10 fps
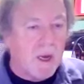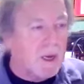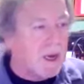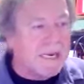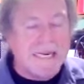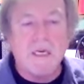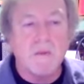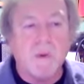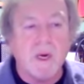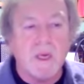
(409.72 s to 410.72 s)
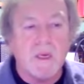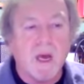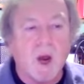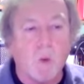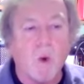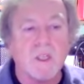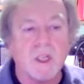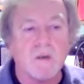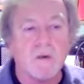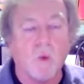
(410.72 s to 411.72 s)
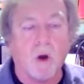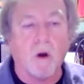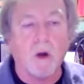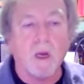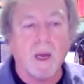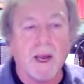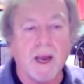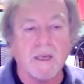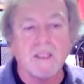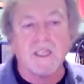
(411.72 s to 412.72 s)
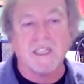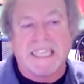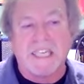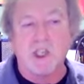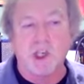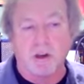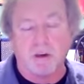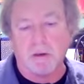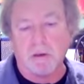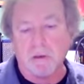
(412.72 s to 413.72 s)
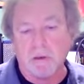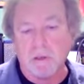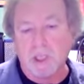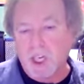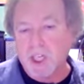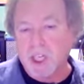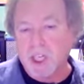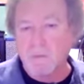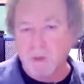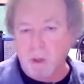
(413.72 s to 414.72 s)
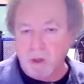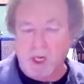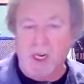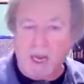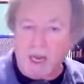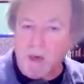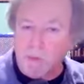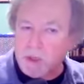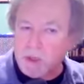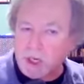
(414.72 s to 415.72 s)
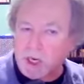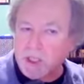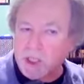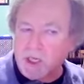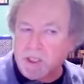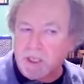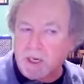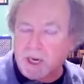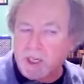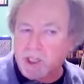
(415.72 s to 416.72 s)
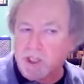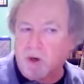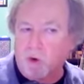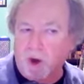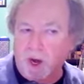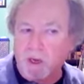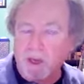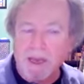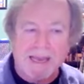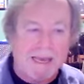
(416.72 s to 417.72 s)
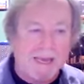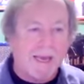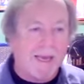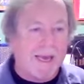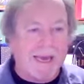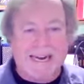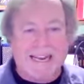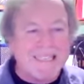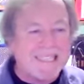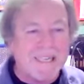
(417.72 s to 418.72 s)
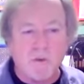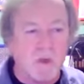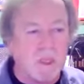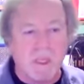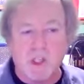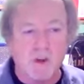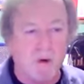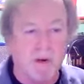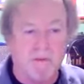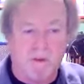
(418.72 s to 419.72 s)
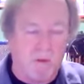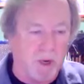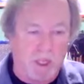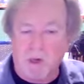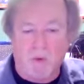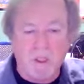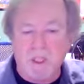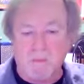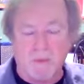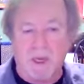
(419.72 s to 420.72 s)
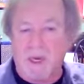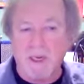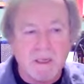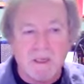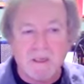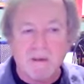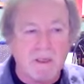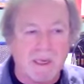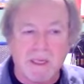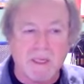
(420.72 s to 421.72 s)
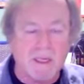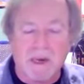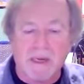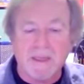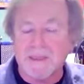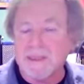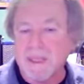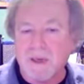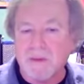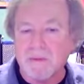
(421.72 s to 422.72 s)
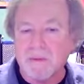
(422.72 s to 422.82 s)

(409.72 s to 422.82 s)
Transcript: needed money. I went to work as a teacher, teaching music. I had a music education degree, and I didn't really enjoy it very much. It wasn't me. I didn't, you know,